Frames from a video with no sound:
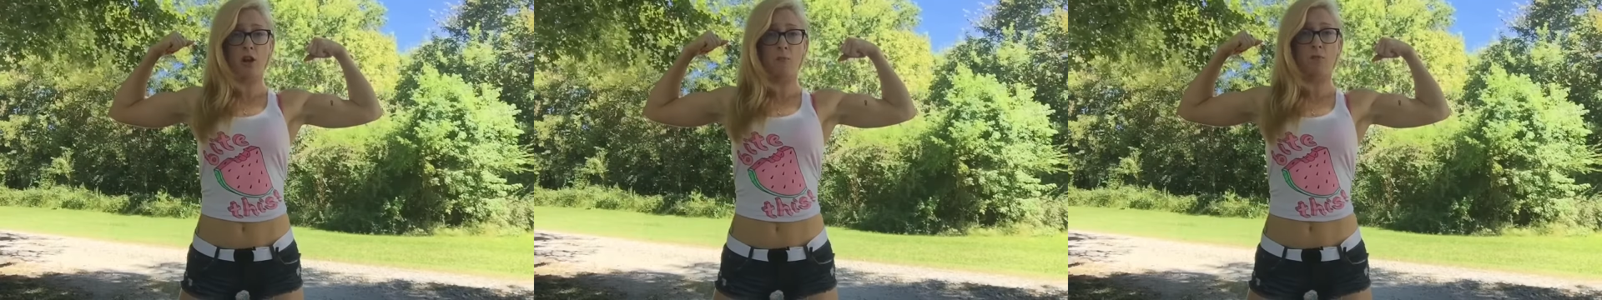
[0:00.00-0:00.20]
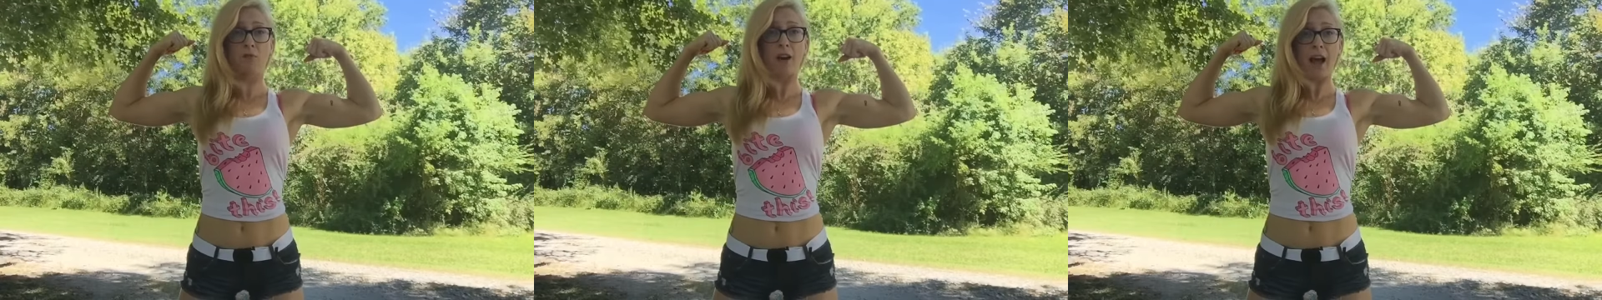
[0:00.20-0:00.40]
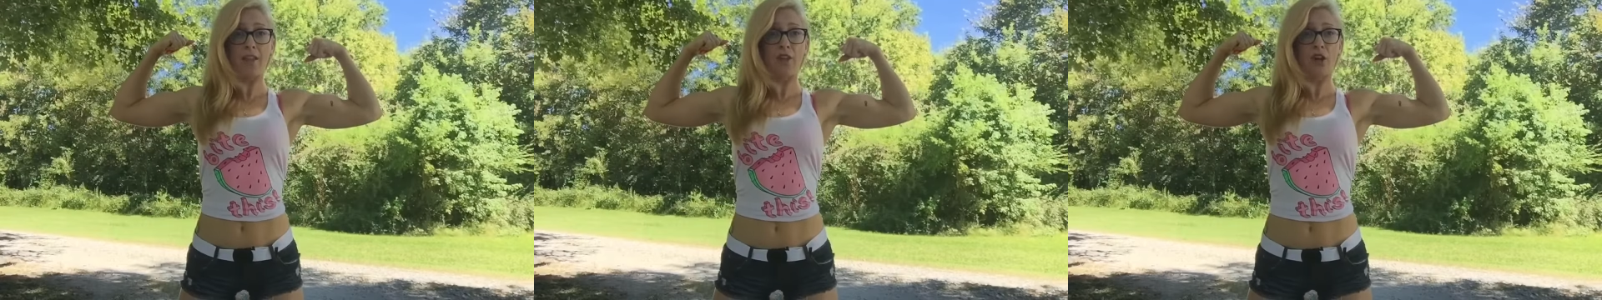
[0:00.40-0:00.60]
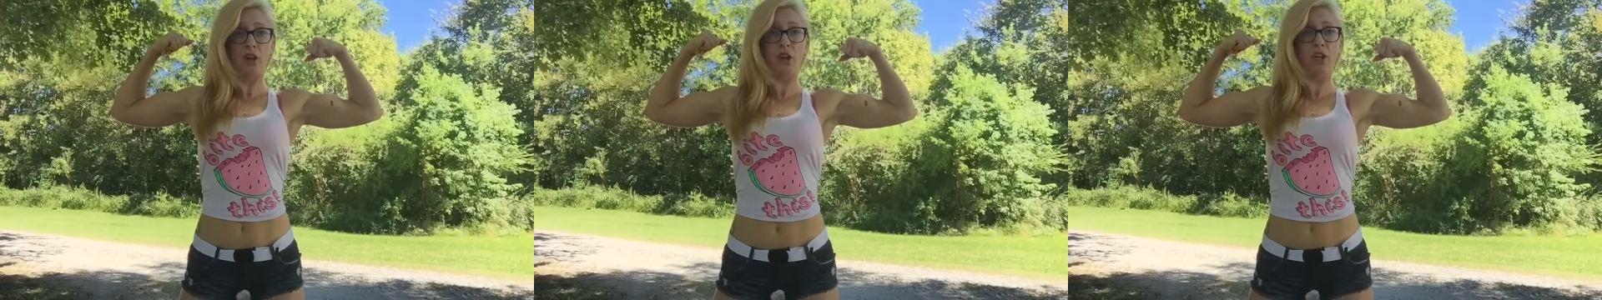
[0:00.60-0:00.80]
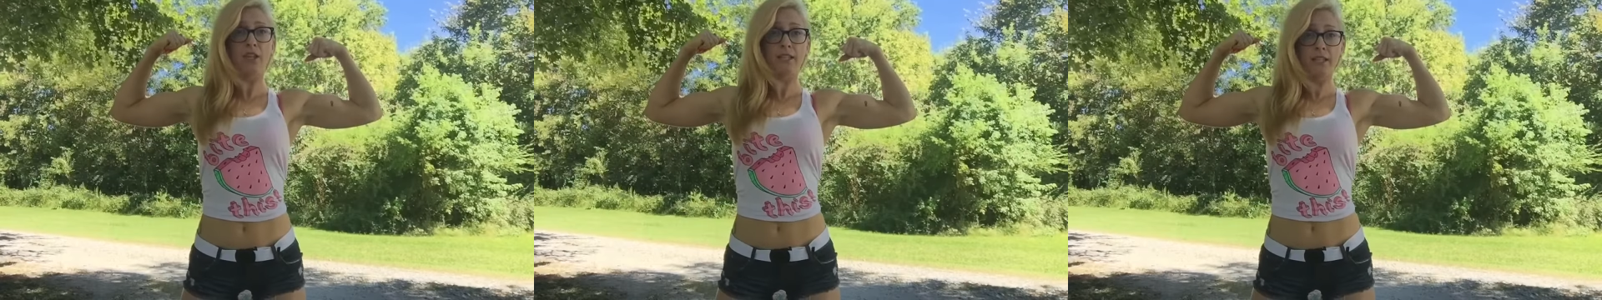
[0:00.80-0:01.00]
but
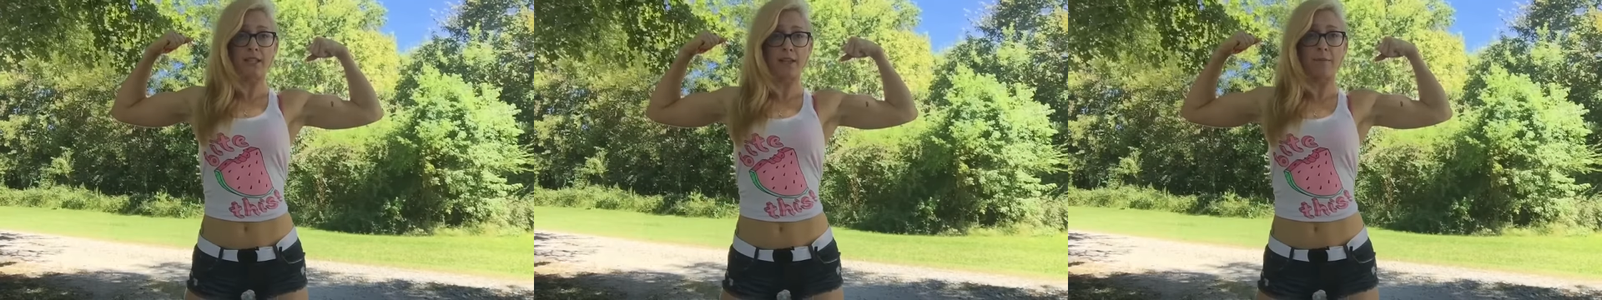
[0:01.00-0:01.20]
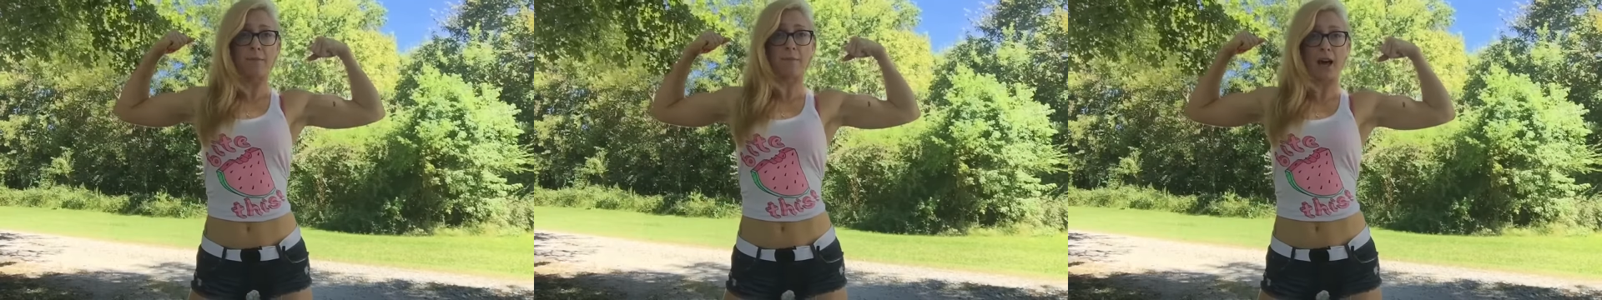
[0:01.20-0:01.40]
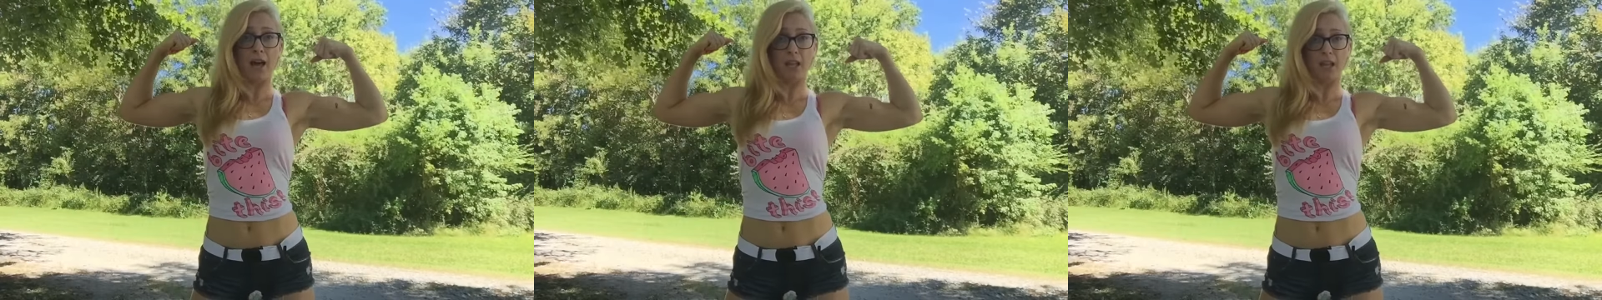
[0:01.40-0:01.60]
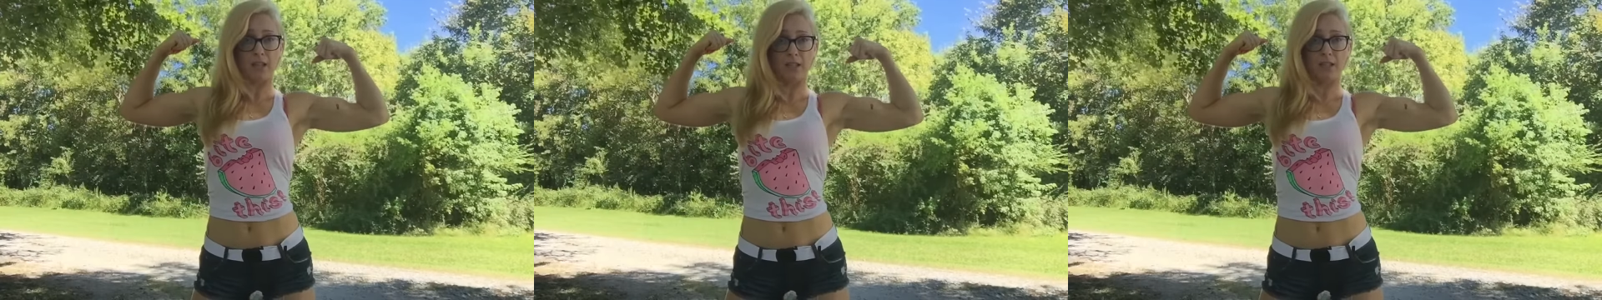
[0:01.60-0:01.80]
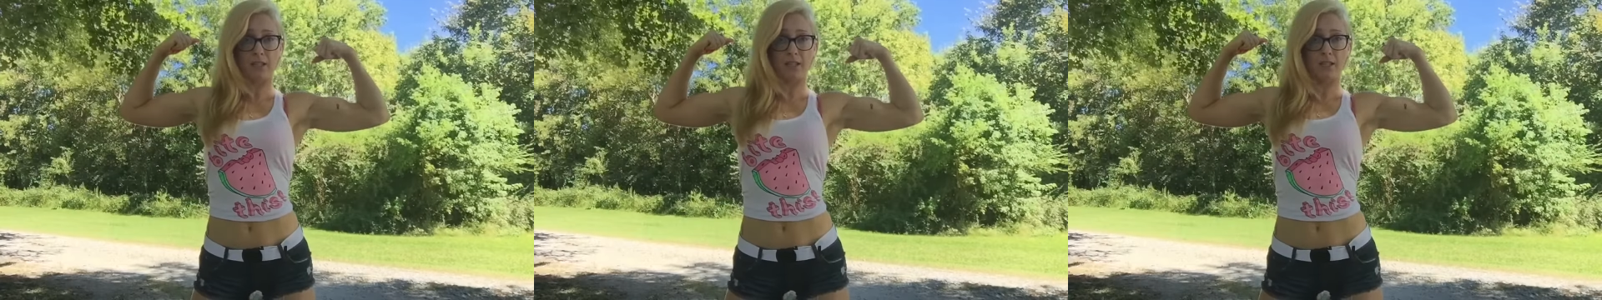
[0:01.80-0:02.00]
rather to eat
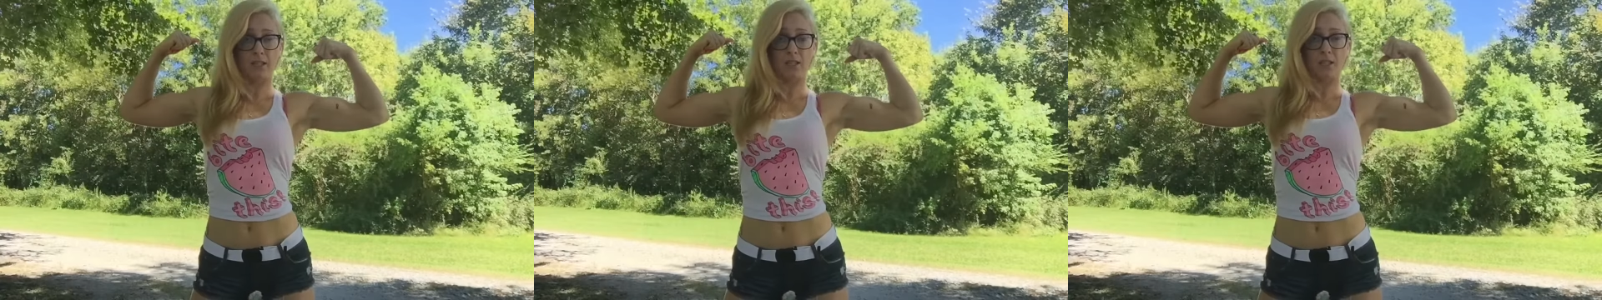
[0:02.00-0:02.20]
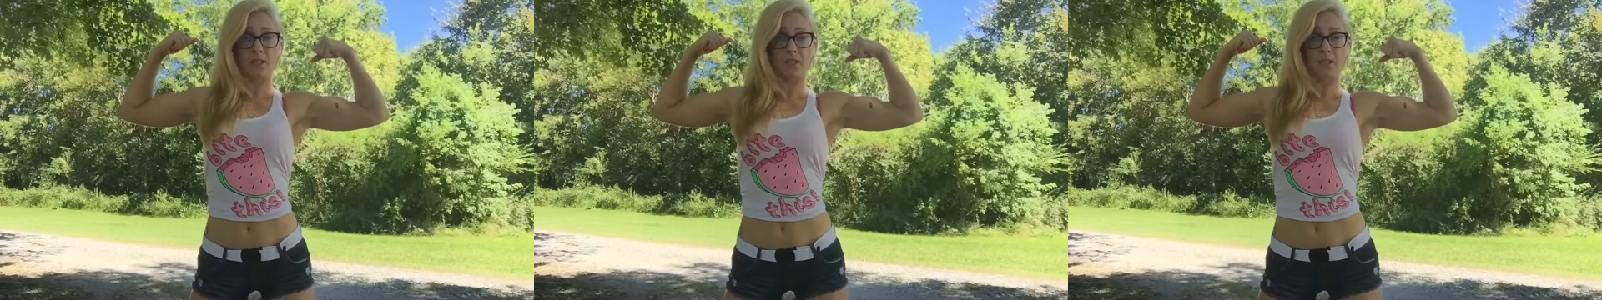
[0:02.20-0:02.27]
balanced,